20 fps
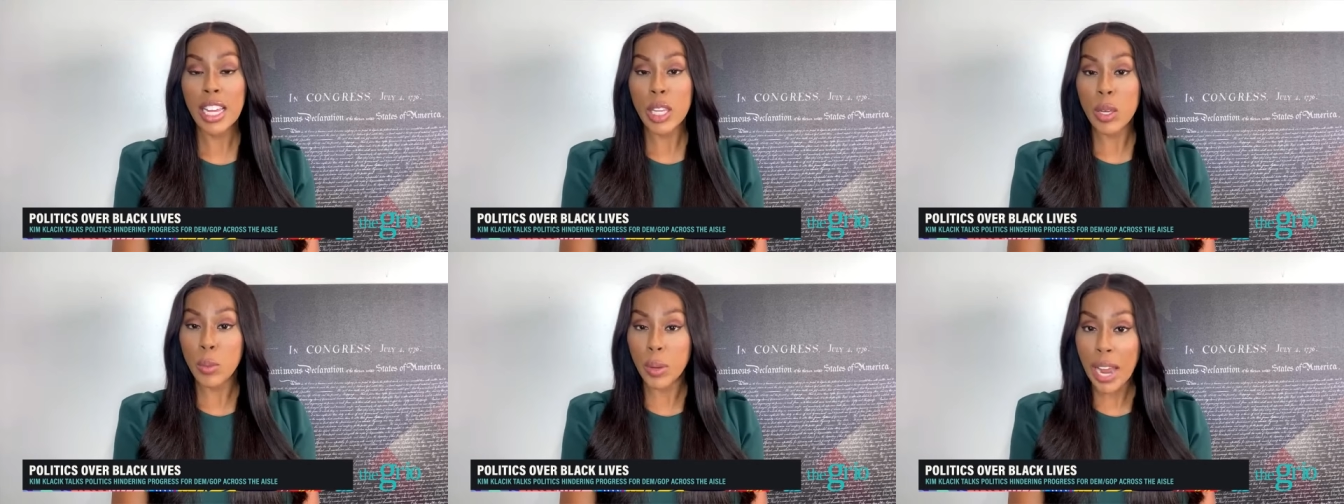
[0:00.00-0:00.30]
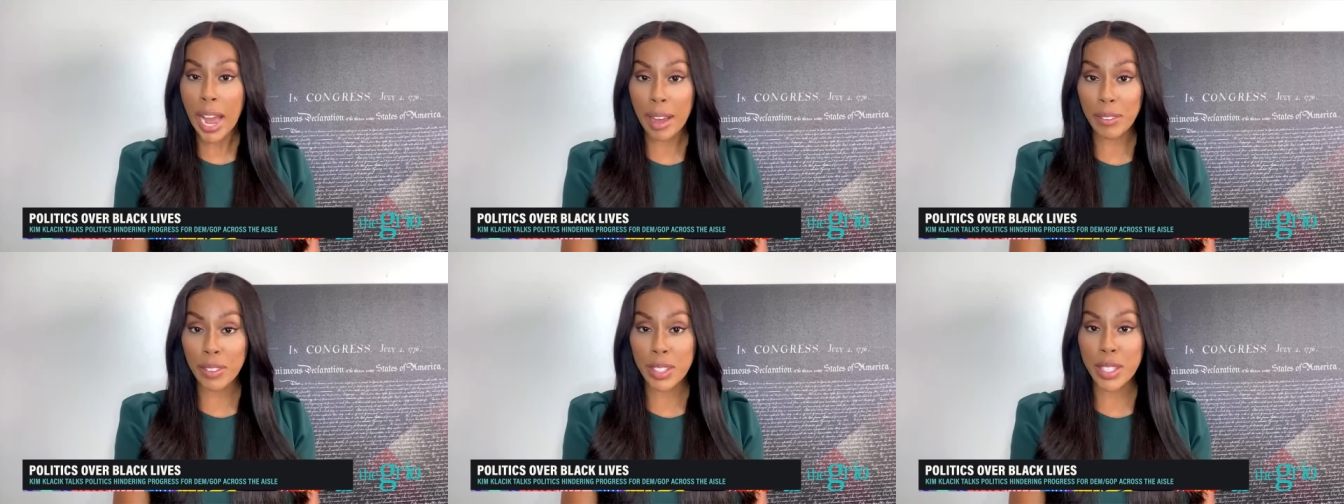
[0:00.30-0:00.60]
you
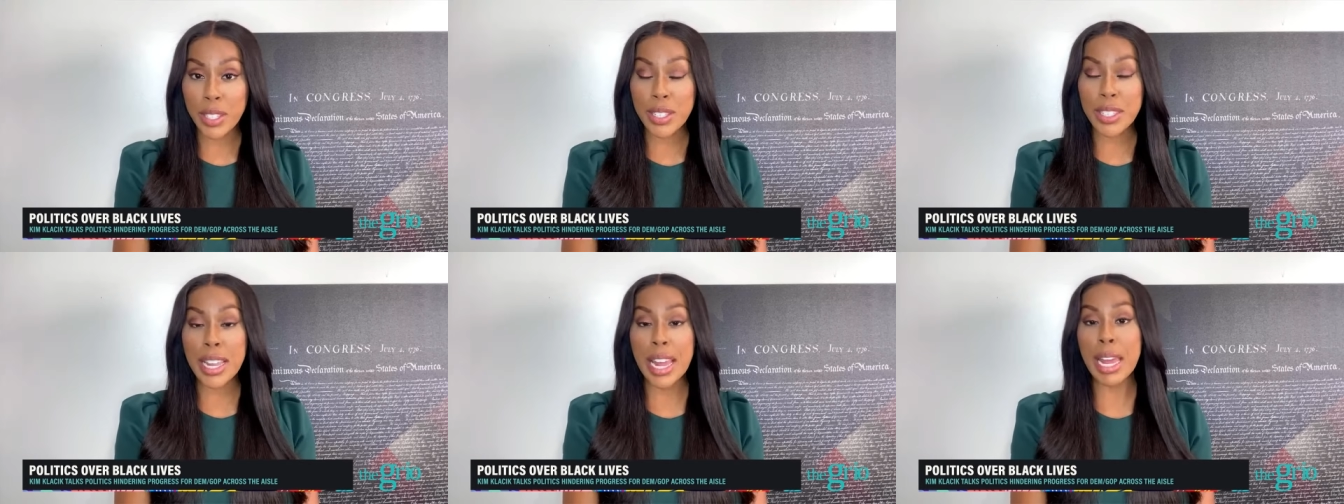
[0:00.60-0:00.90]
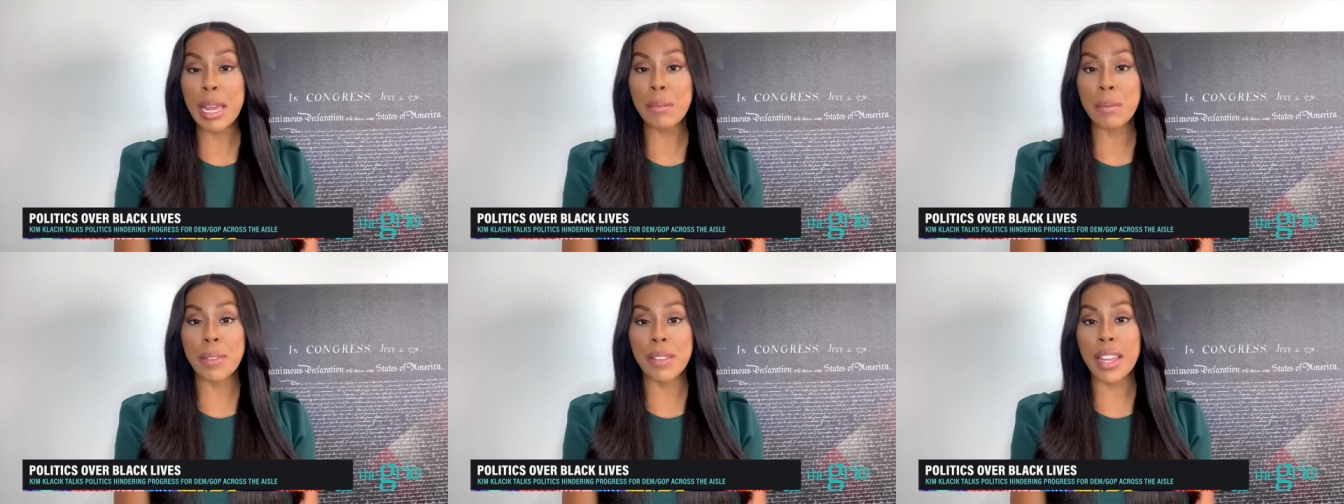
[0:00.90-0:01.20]
would have the
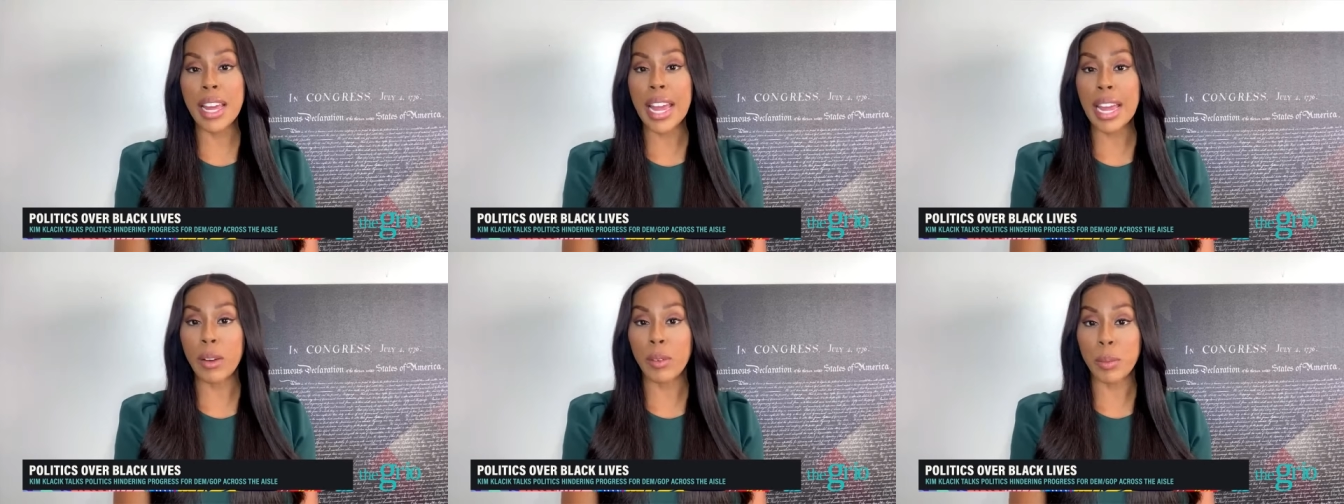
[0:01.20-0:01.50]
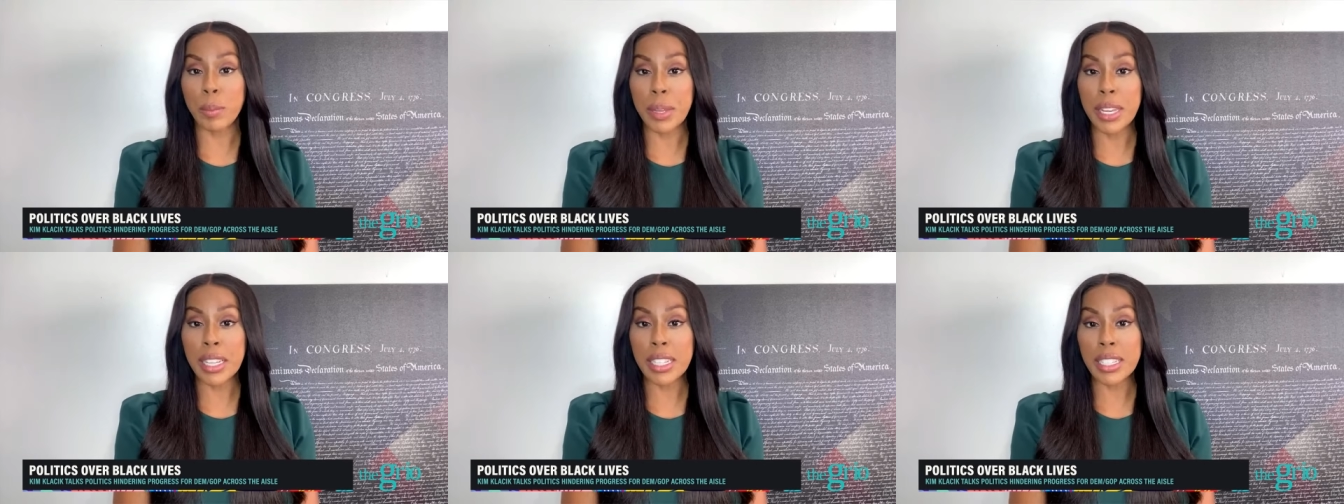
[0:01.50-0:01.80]
same thing. It
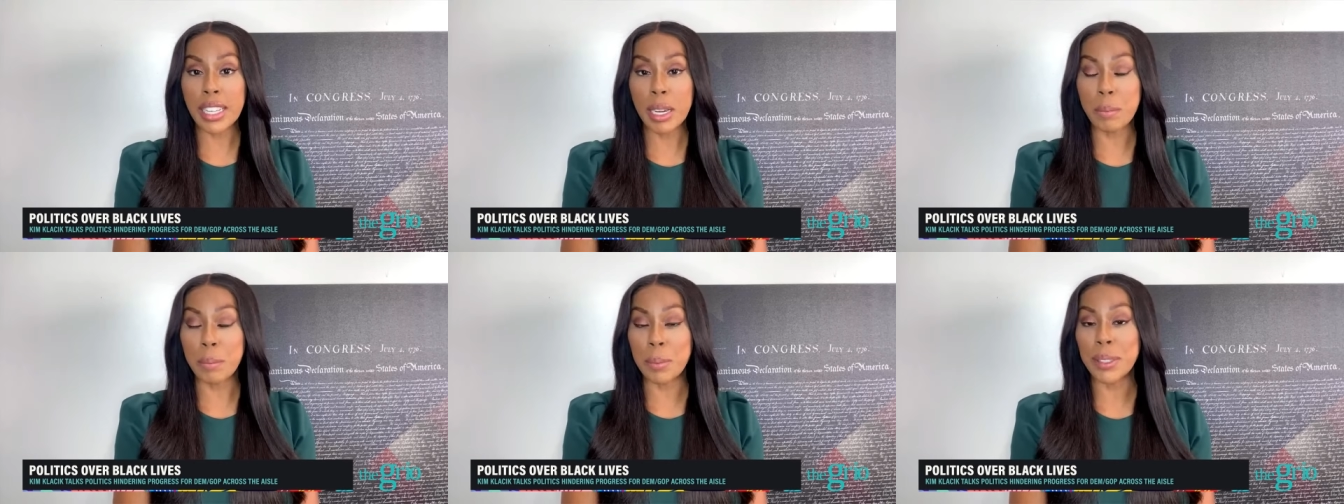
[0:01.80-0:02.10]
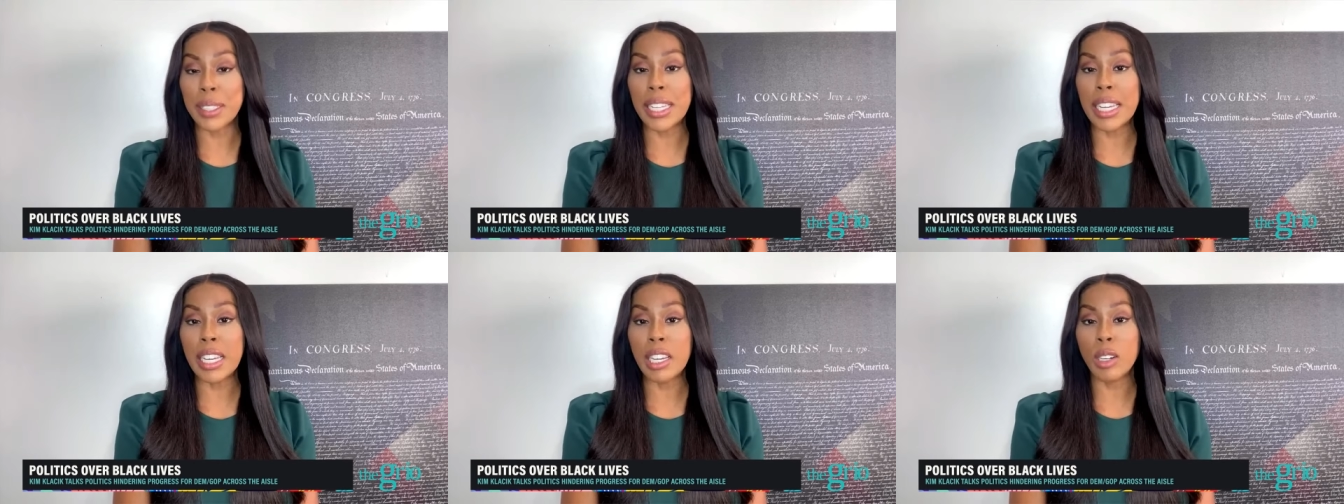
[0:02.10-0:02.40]
would be
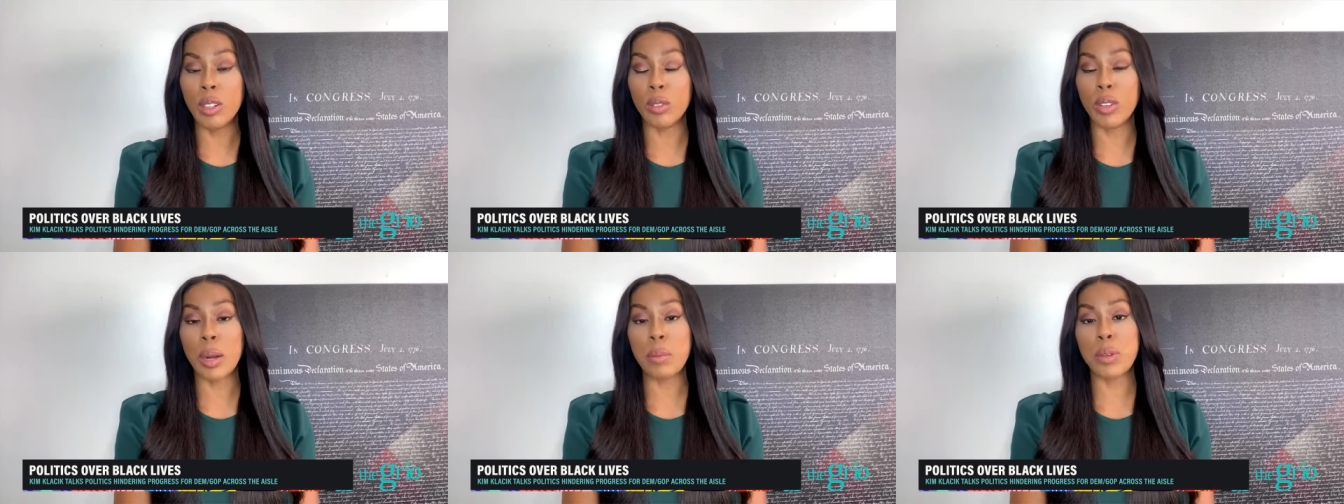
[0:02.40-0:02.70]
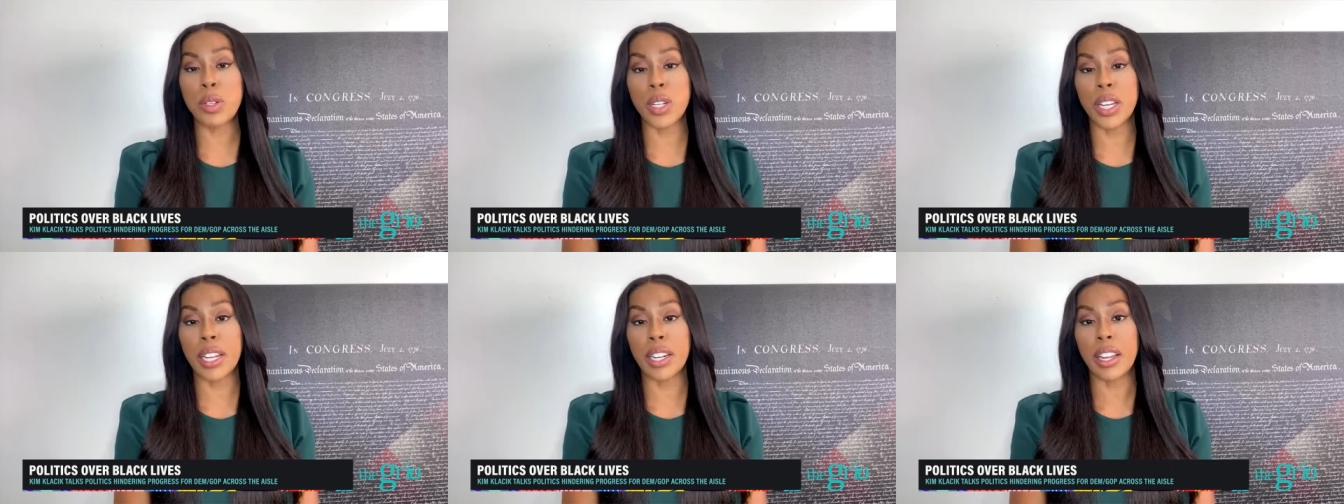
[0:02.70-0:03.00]
complete
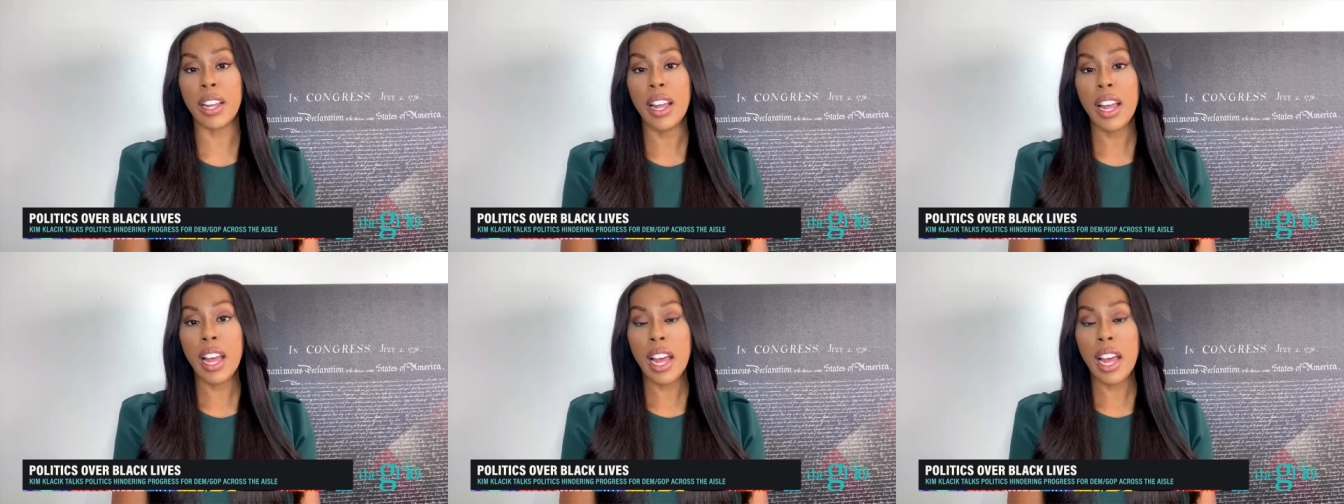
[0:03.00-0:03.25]
corruption.